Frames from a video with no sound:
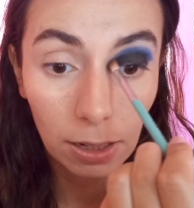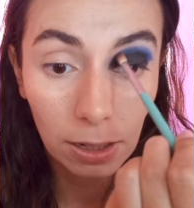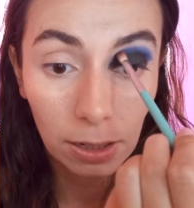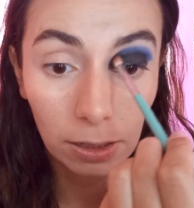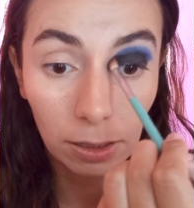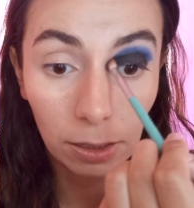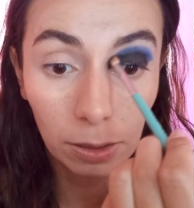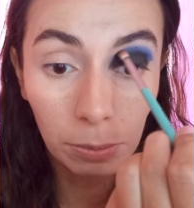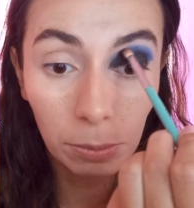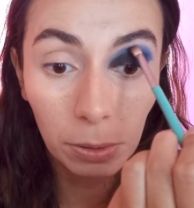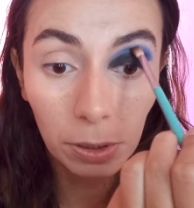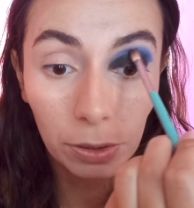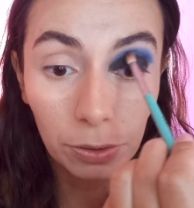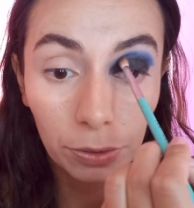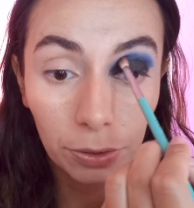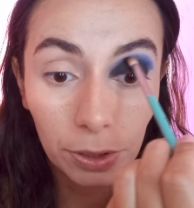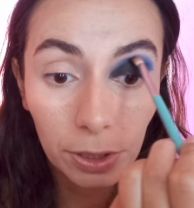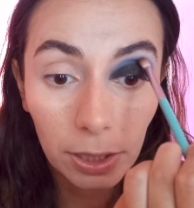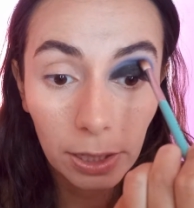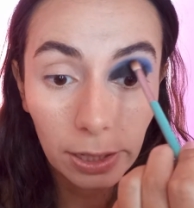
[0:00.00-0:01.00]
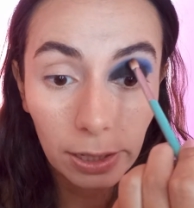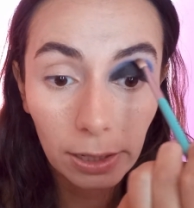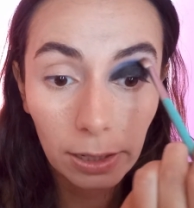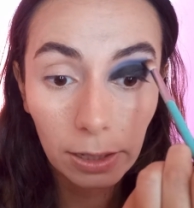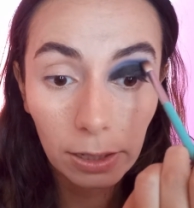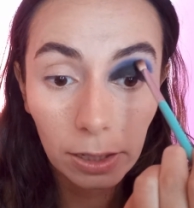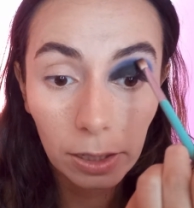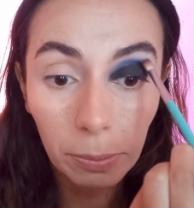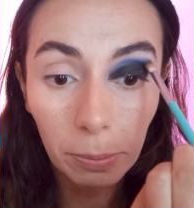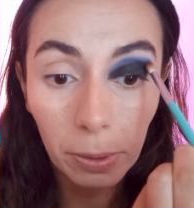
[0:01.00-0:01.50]
the blue shade
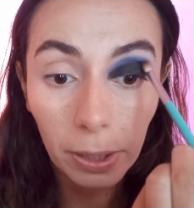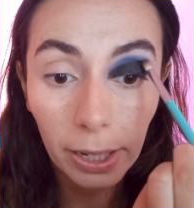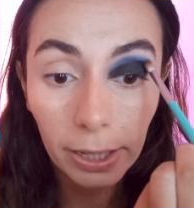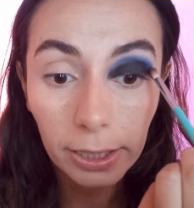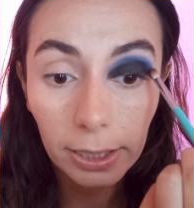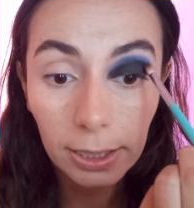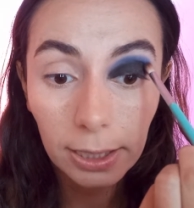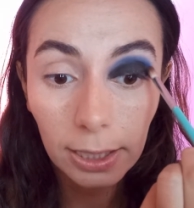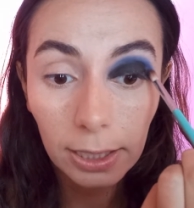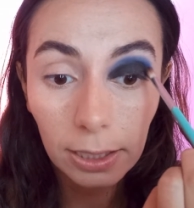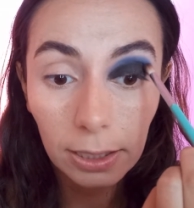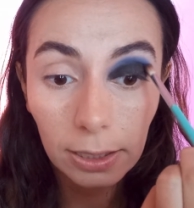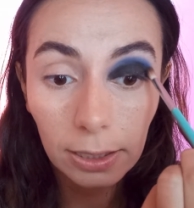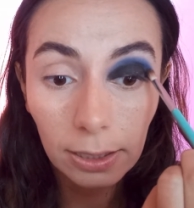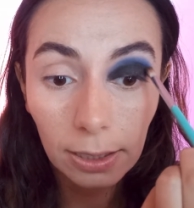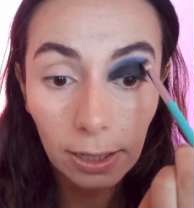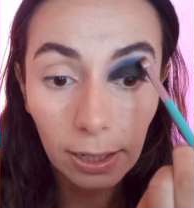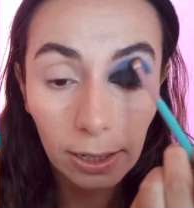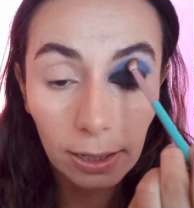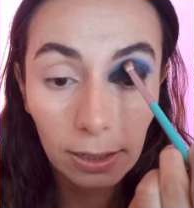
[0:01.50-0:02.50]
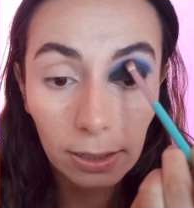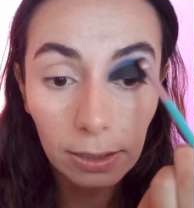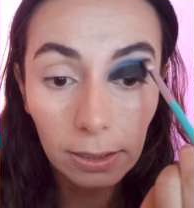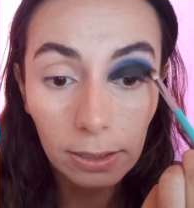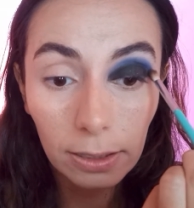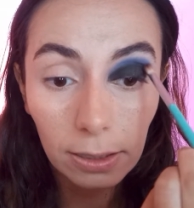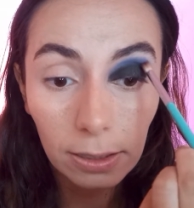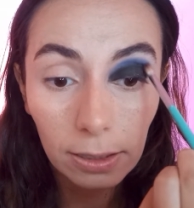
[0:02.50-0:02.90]
and the black shade together.